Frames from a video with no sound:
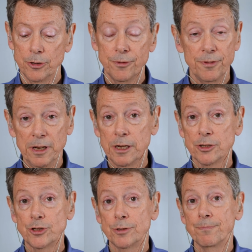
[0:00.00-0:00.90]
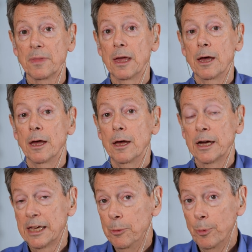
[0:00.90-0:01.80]
To finish,
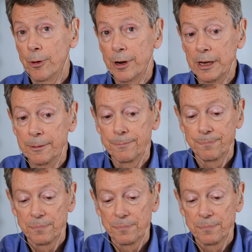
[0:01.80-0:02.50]
a key point